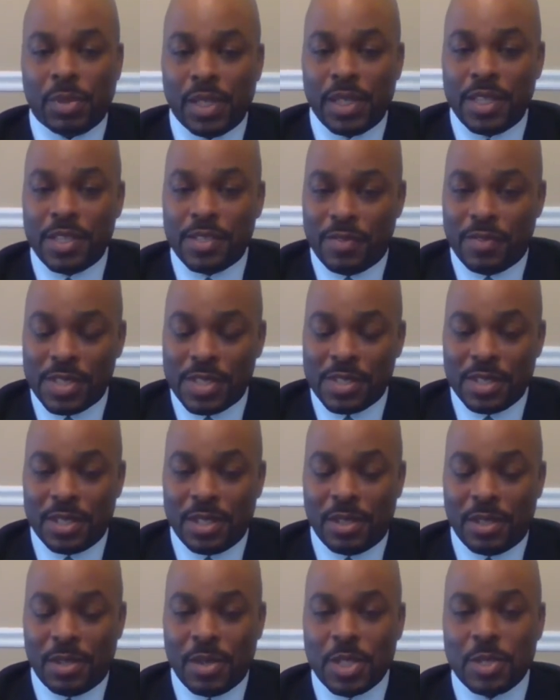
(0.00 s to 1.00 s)
But please
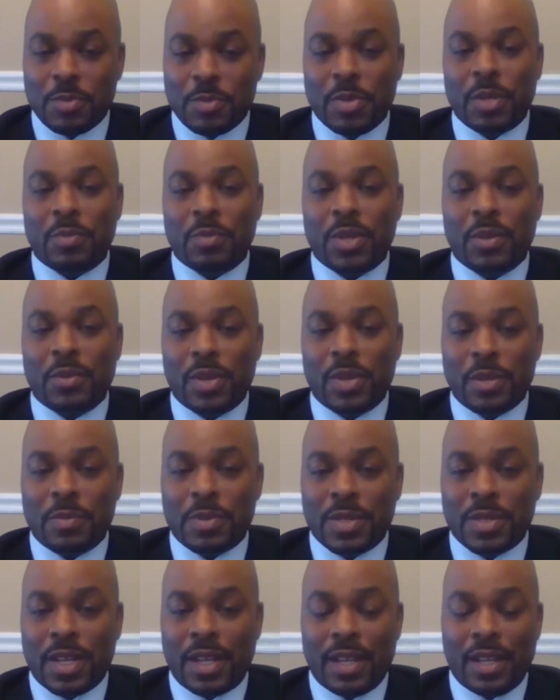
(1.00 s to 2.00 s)
visit the OSBP
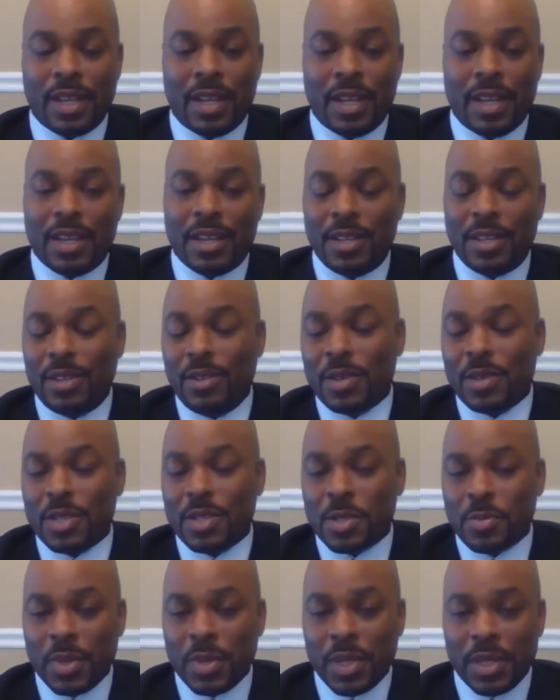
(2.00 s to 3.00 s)
website.
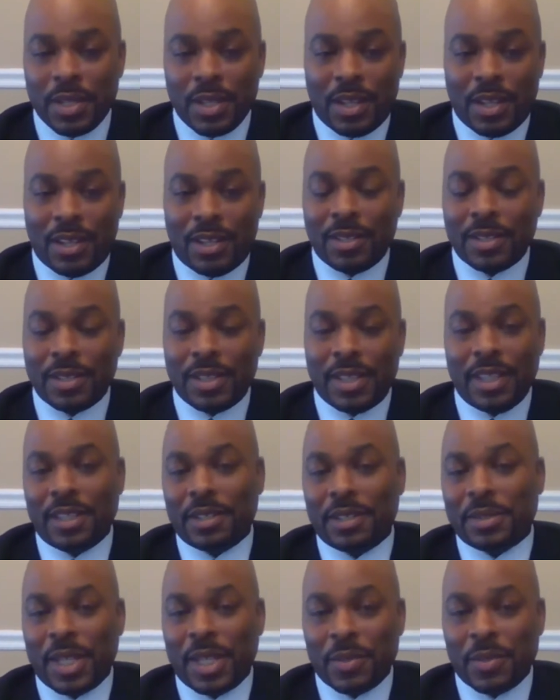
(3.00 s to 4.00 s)
You can spend all
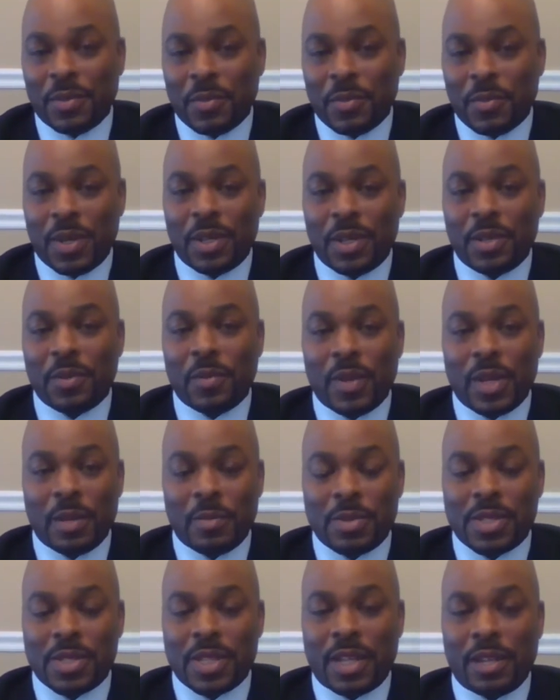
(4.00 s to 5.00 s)
day on that one
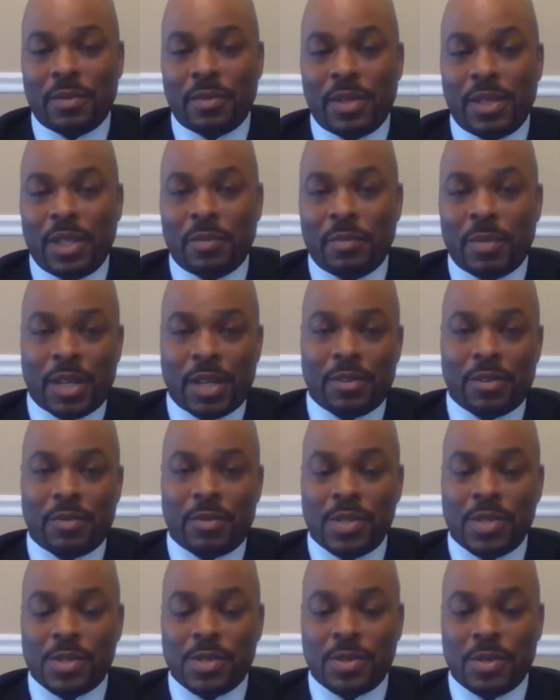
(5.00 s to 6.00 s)
website with the
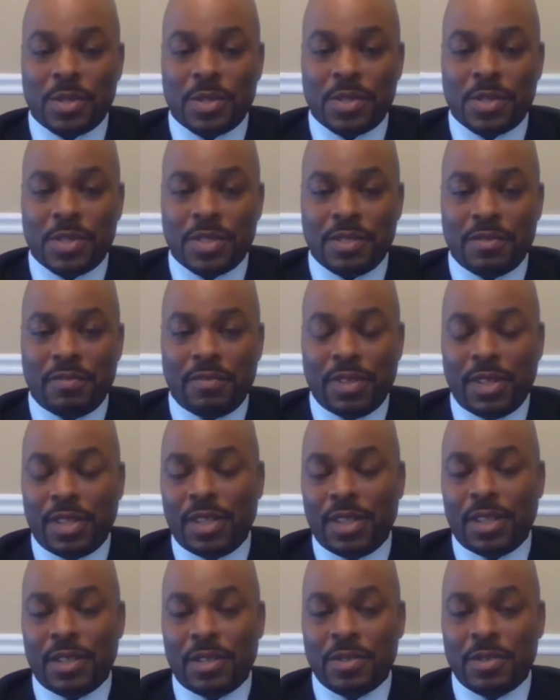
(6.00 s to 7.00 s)
amount of resources and
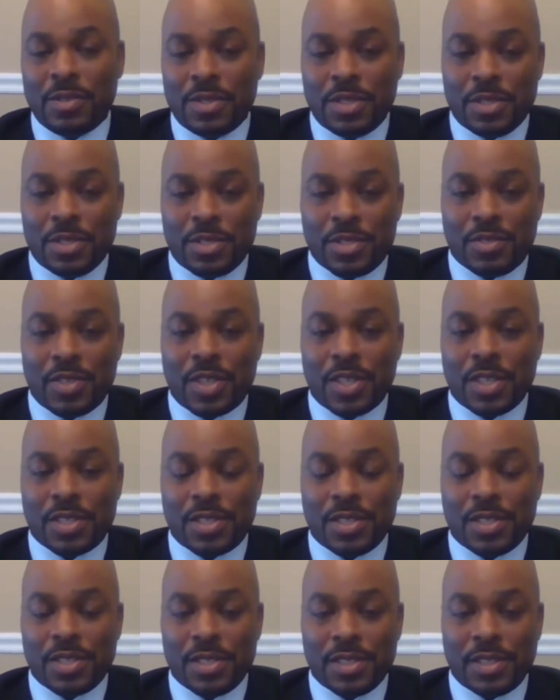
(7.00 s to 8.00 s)
videos and
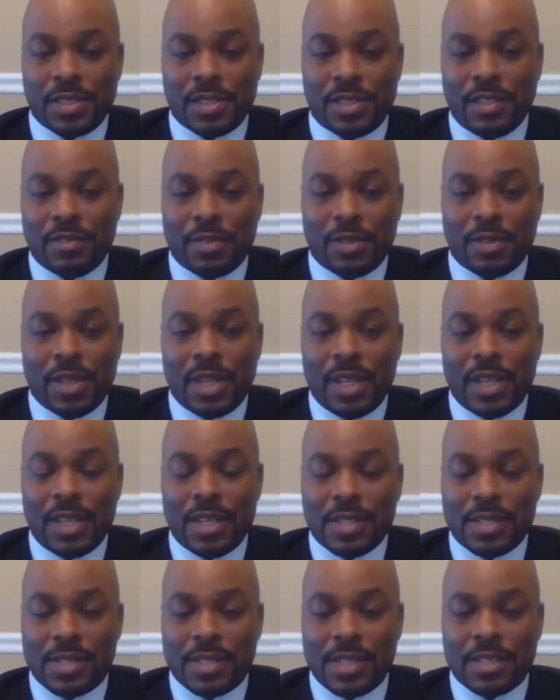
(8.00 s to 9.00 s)
instructions and different
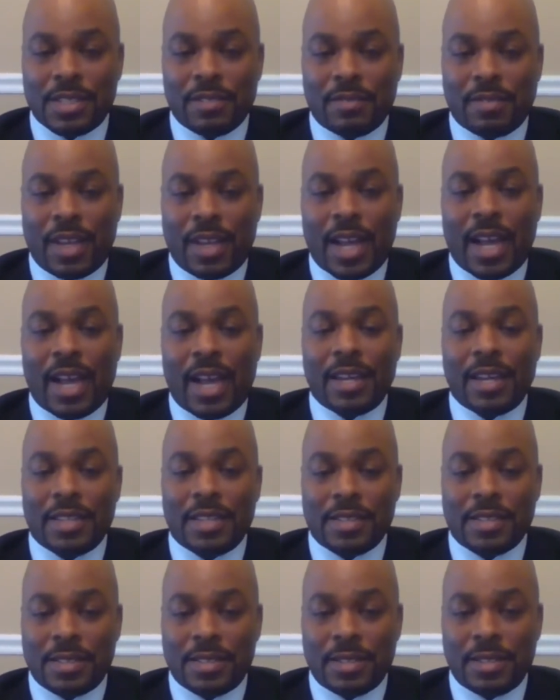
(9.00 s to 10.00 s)
sets of
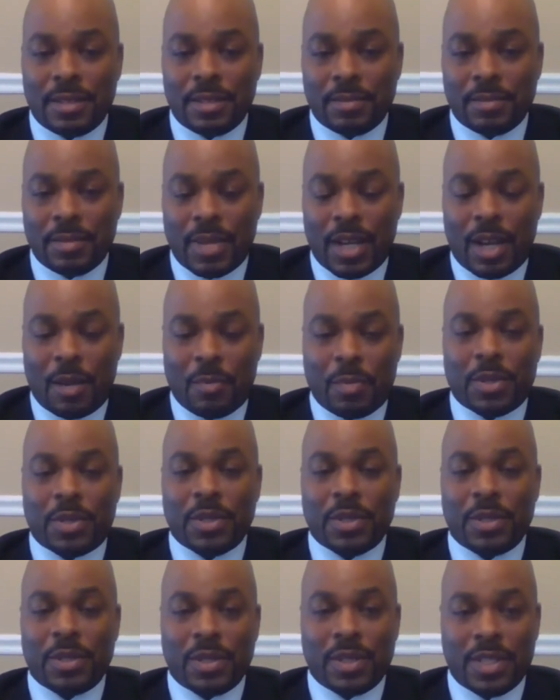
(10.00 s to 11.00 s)
guidance
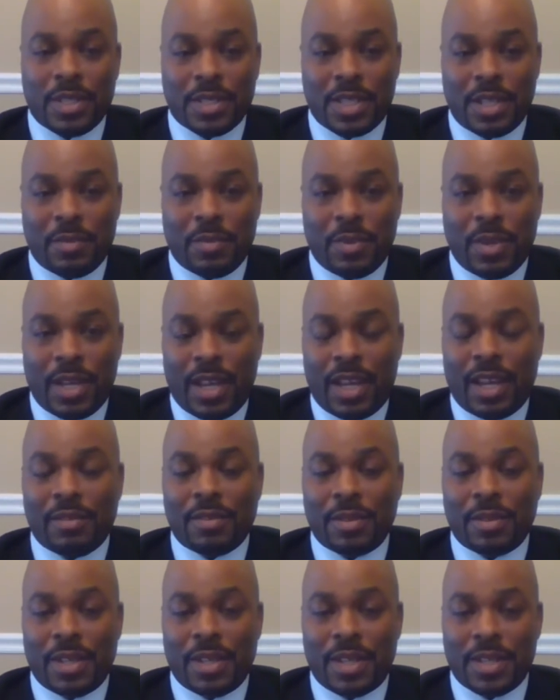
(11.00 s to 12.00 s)
opportunities that we
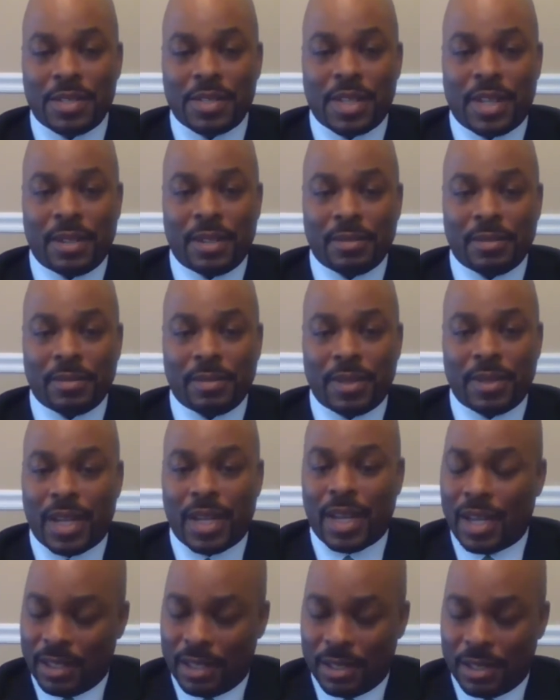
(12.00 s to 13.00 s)
have on that site.
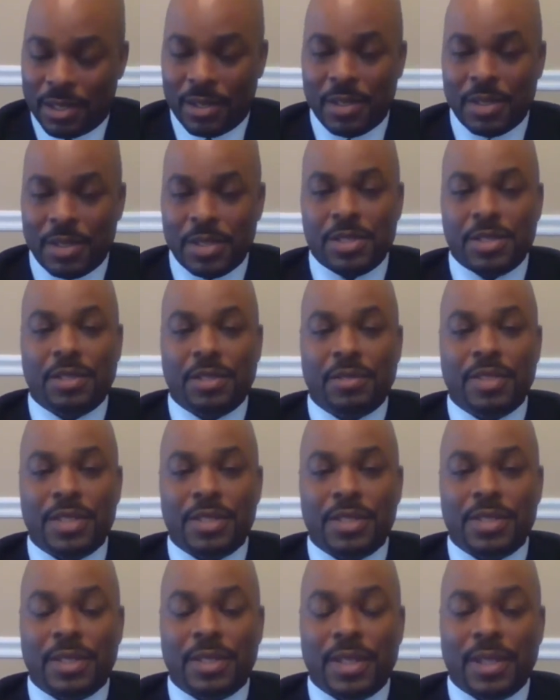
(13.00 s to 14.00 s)
Highly encourage you
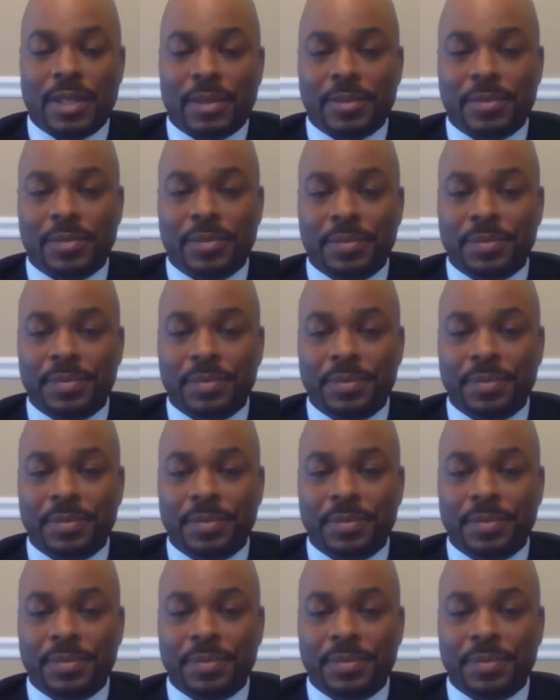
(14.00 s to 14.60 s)
to visit that.